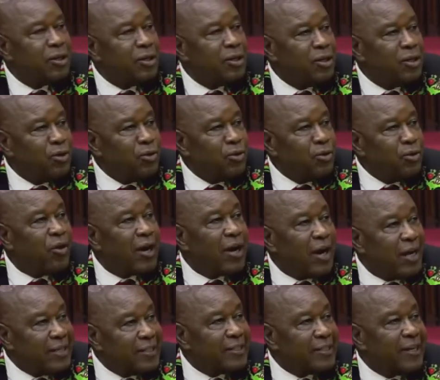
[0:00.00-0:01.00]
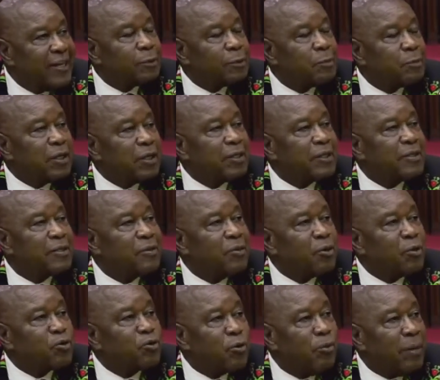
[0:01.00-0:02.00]
You can't expect
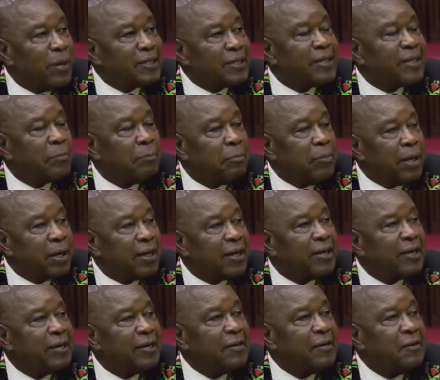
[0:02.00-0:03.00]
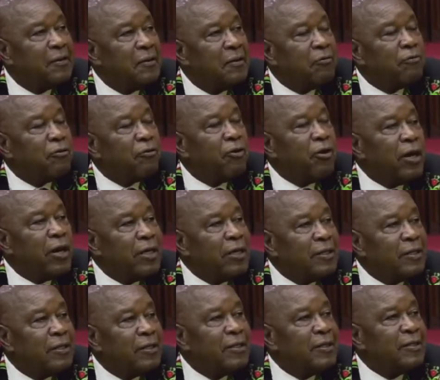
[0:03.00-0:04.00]
automatic backing for
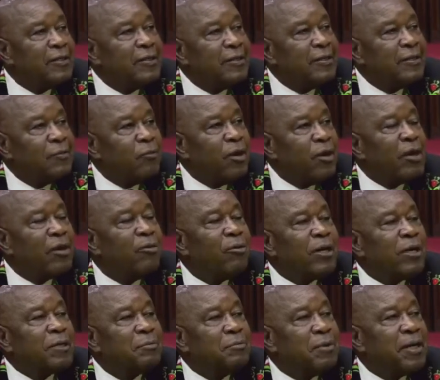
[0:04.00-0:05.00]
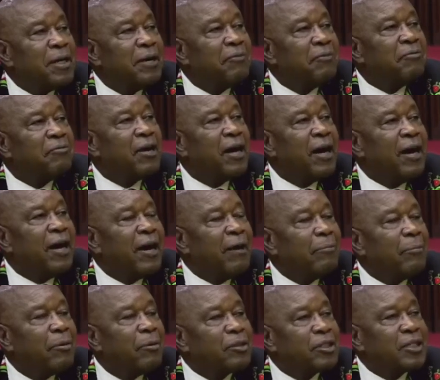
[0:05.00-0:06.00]
any wayward behavior
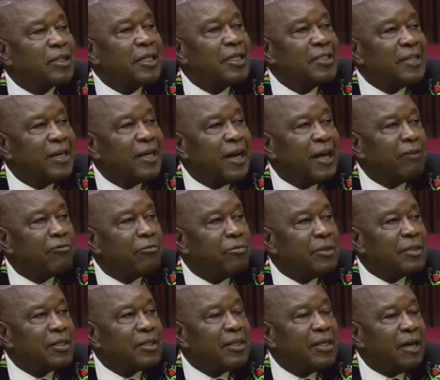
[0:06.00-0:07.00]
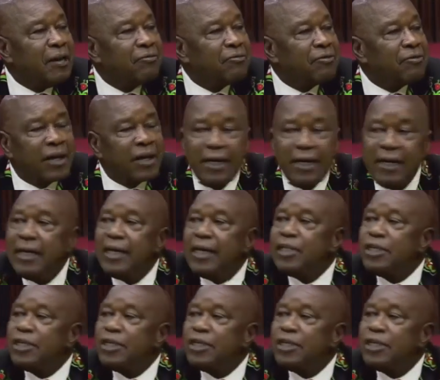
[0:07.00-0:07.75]
about changing governments in Africa